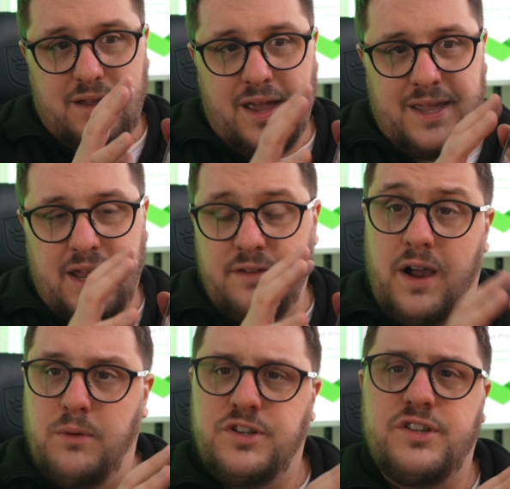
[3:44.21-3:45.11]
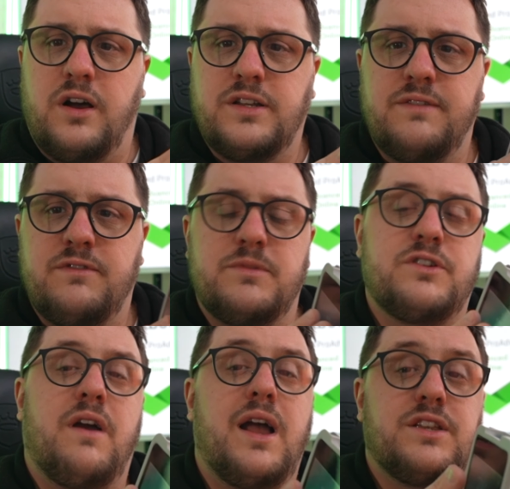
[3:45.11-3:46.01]
again, if I was starting from
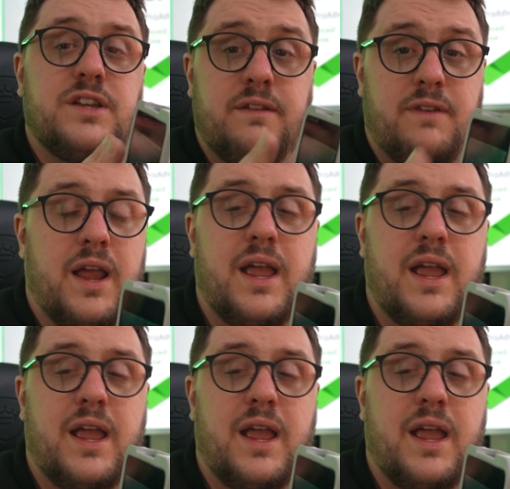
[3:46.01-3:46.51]
scratch and if I